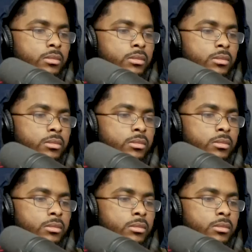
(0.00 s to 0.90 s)

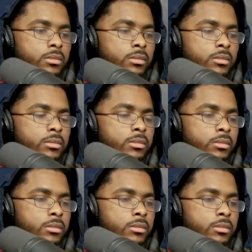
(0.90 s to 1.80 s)

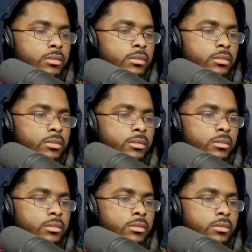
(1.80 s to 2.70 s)

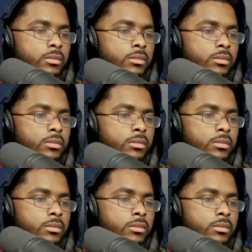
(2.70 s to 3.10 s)
This person isn't speaking.